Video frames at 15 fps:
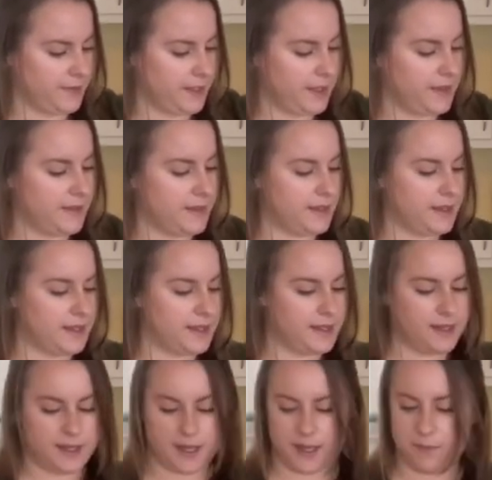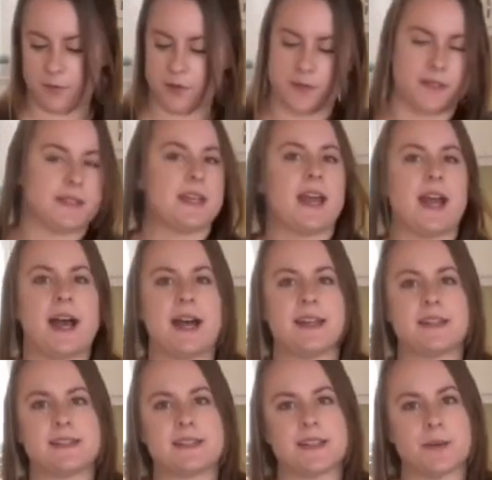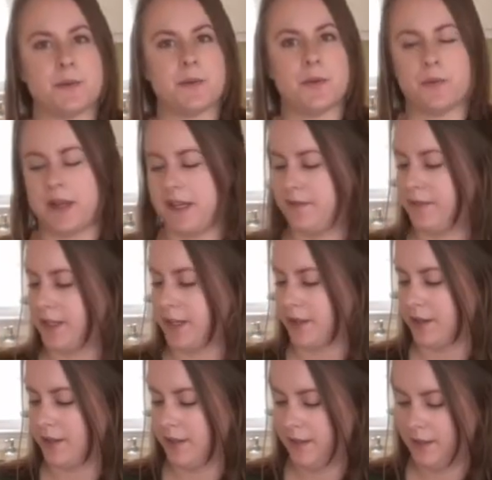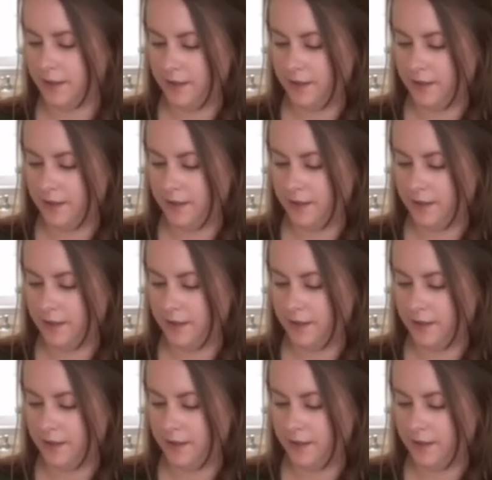And then I'm going to add some white vinegar.